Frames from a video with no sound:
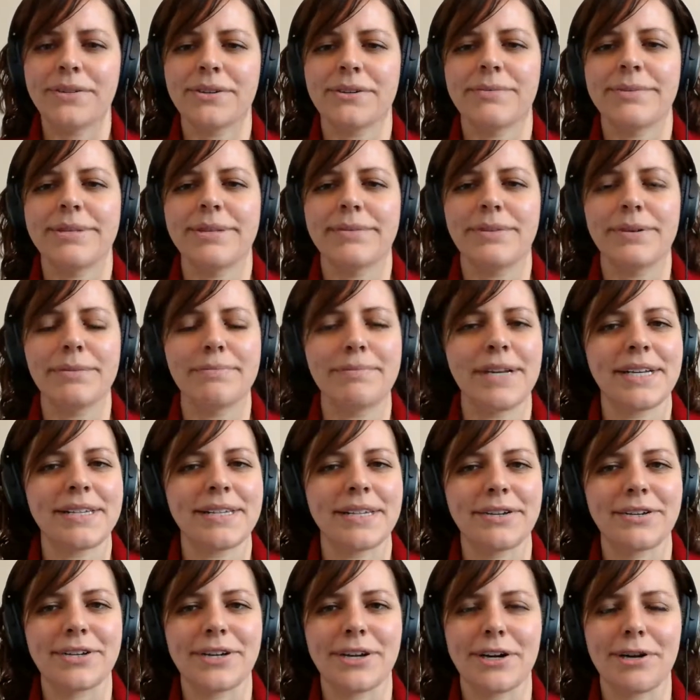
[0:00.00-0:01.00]
In terms of what
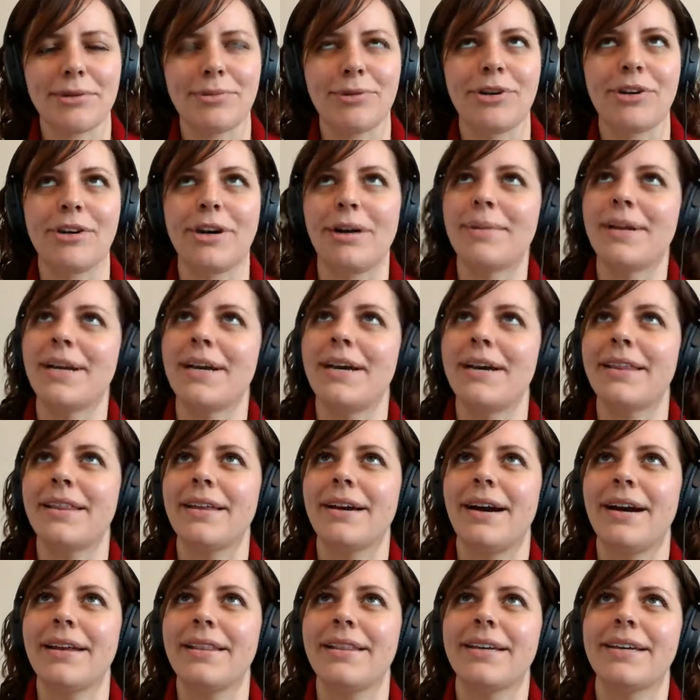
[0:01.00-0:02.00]
makes it shareable, I mean,
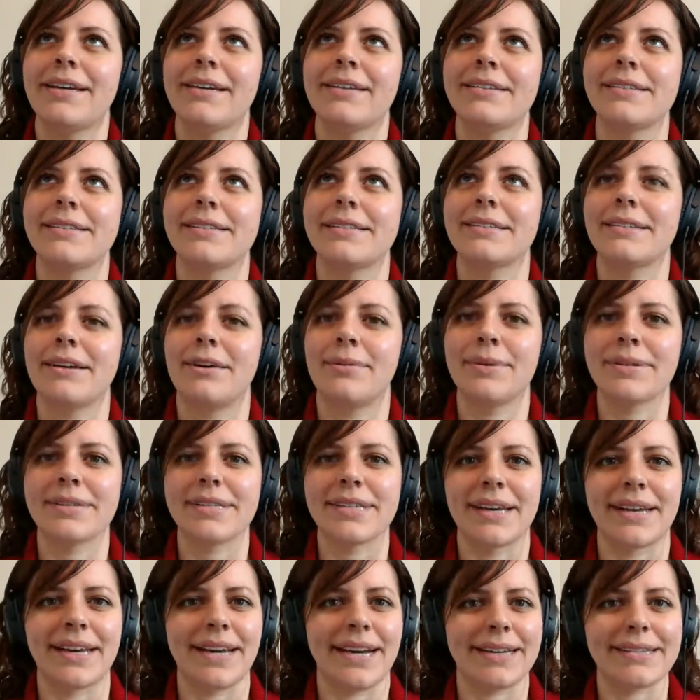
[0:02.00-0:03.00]
I think it's
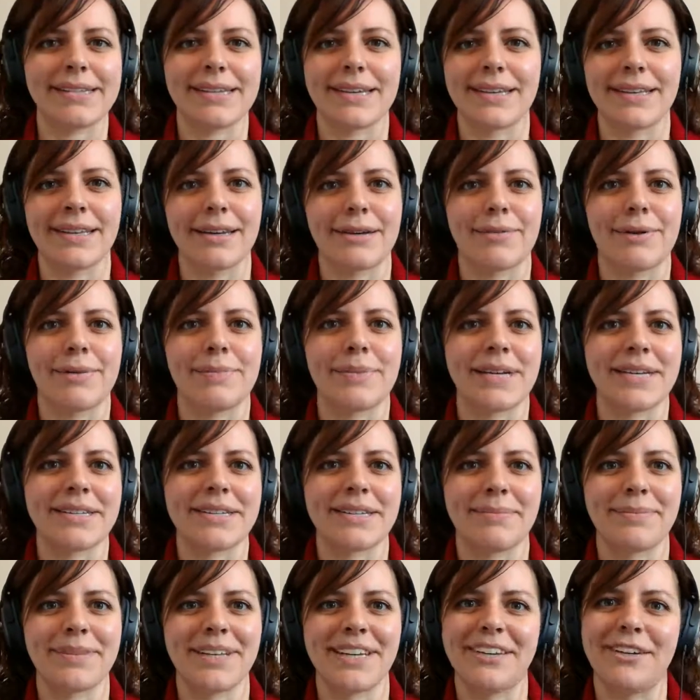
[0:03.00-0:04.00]
almost like asking like what
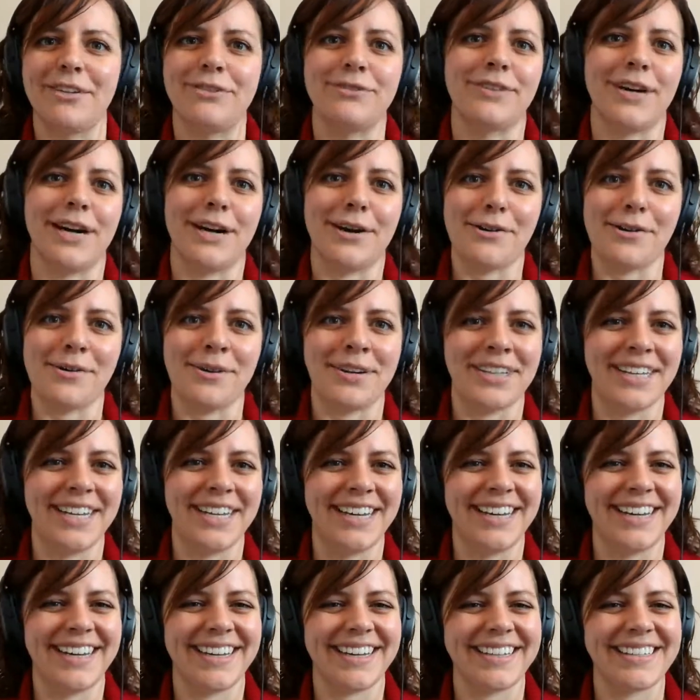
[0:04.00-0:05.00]
makes something go viral.
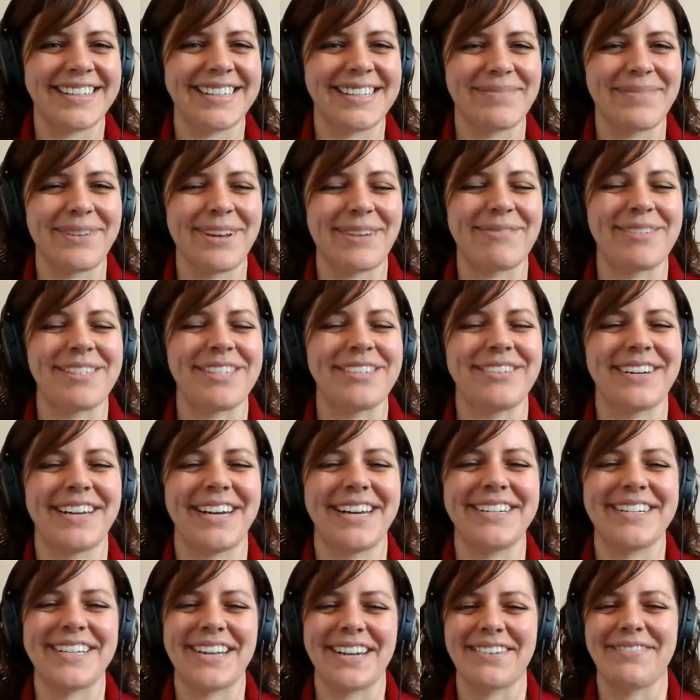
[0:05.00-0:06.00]
Sometimes you
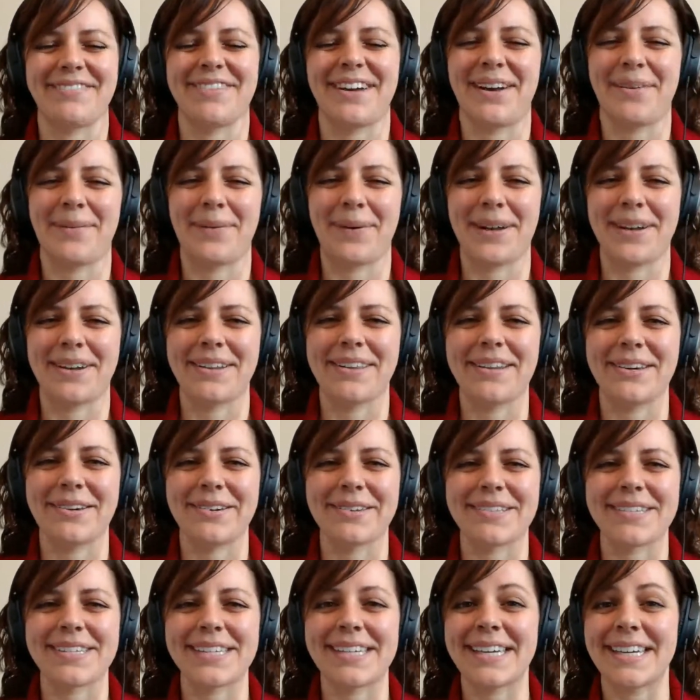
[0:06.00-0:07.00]
can identify what
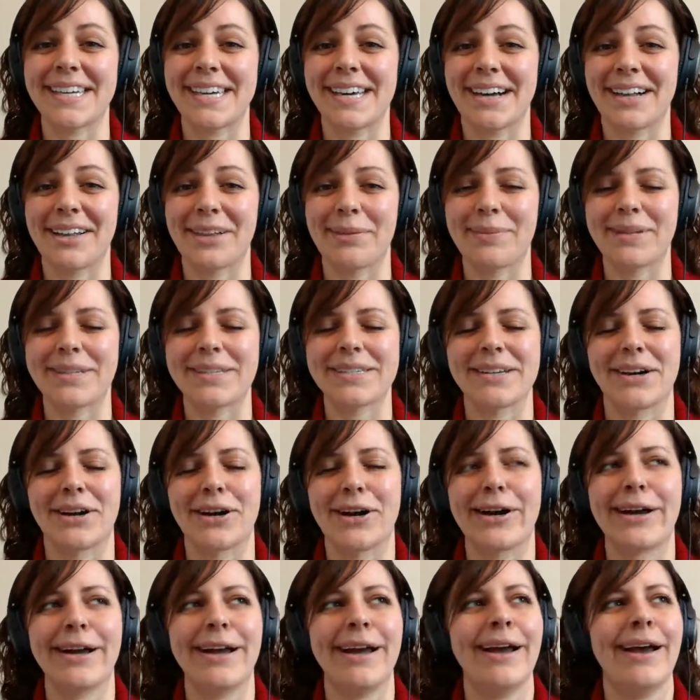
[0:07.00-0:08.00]
those key elements
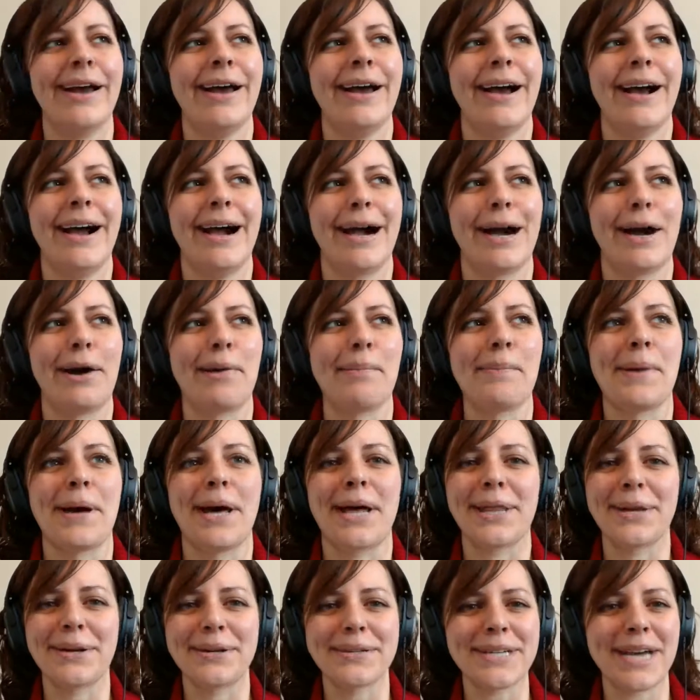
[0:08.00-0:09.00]
are.
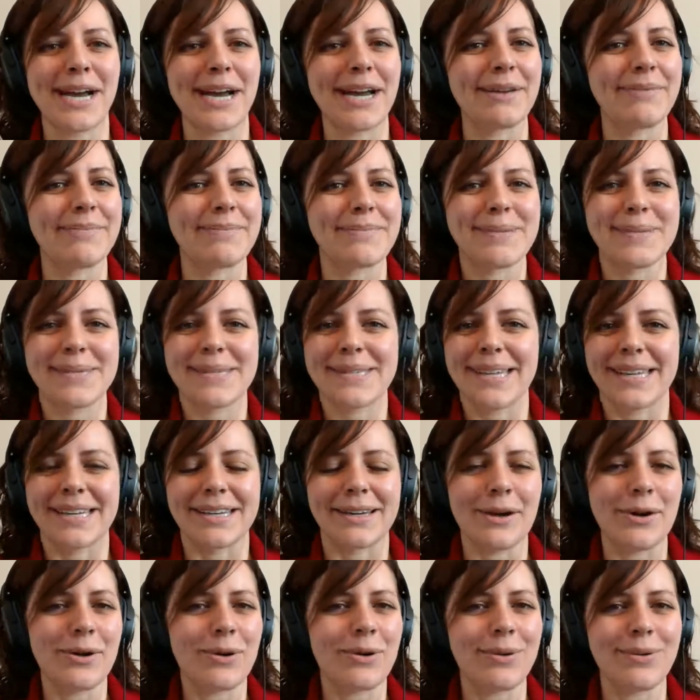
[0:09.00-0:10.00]
Other times,
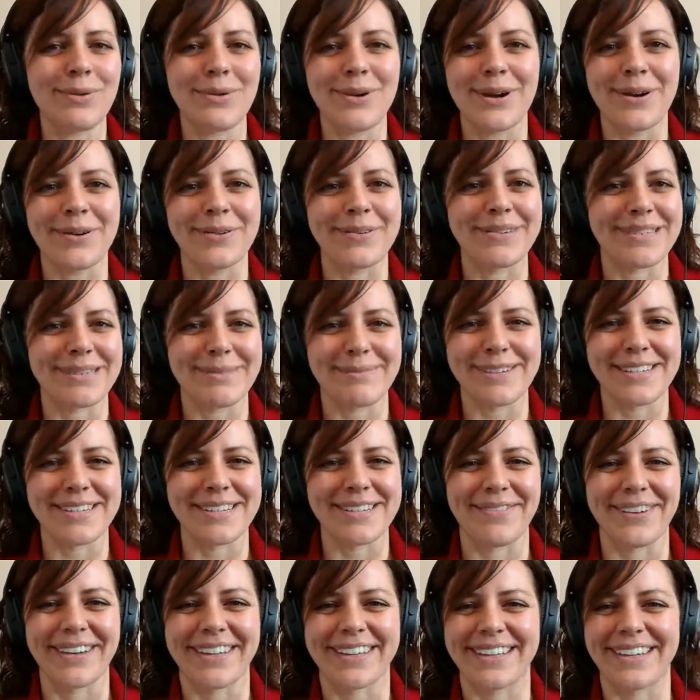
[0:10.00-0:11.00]
like who knows
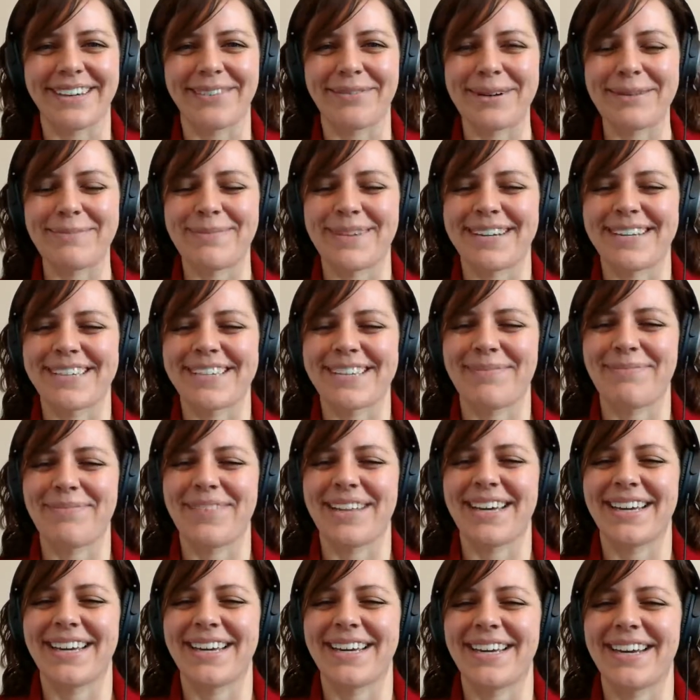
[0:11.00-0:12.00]
specifically what makes
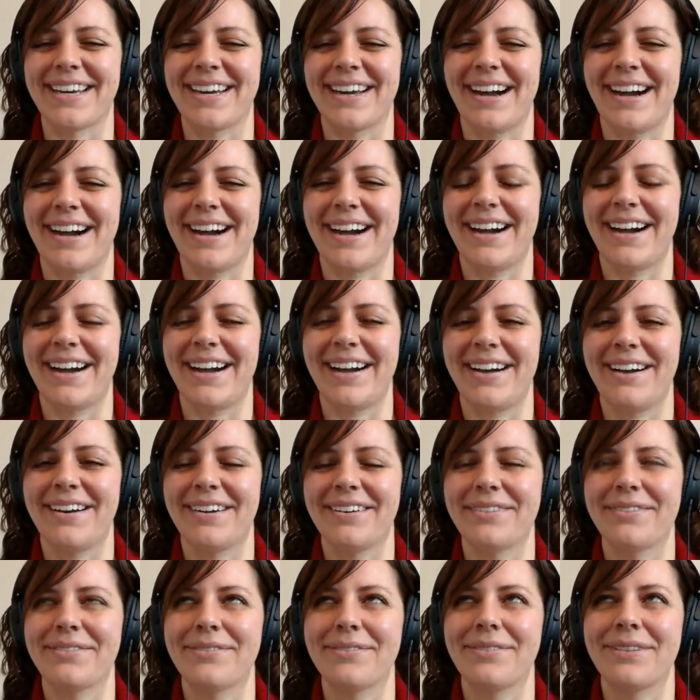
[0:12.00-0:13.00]
something,
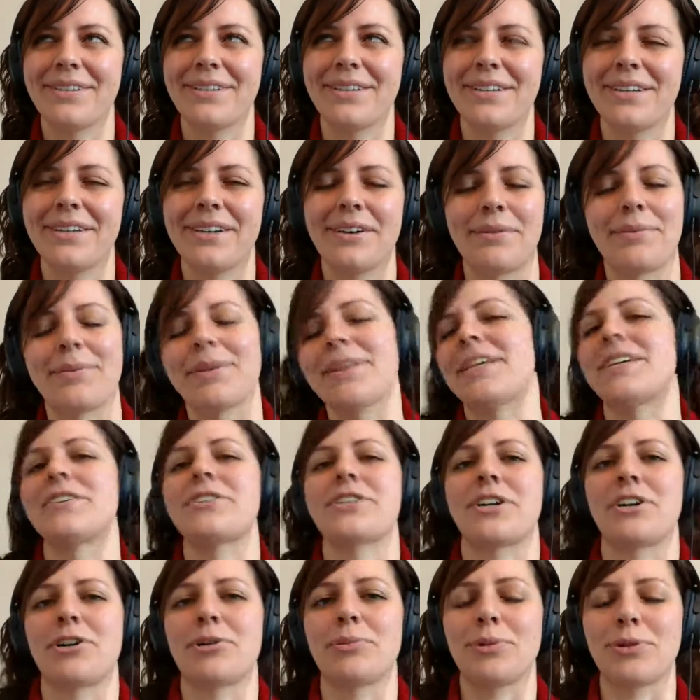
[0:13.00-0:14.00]
you know, really
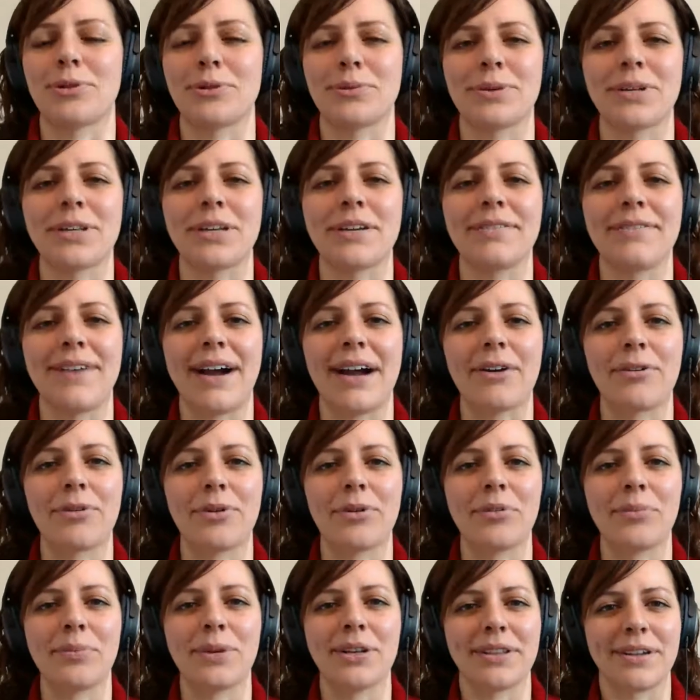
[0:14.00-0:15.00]
shareable, really
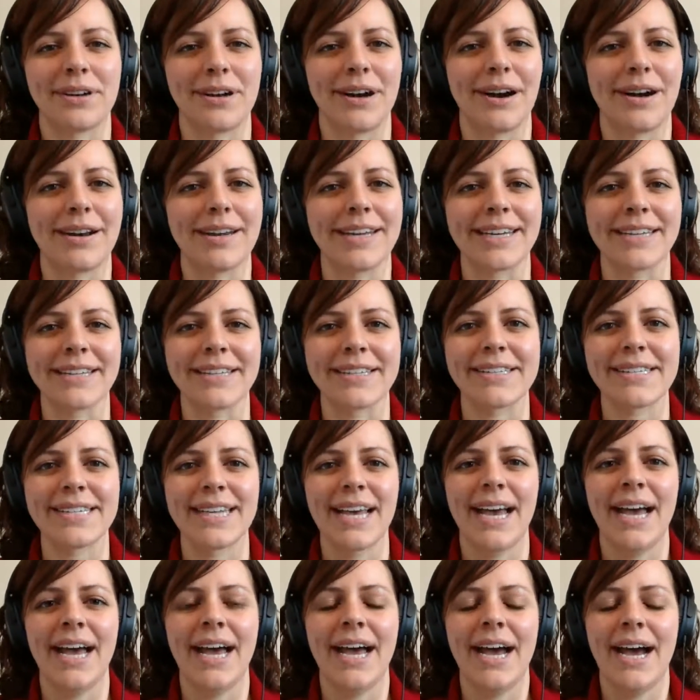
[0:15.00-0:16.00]
viral with an audience.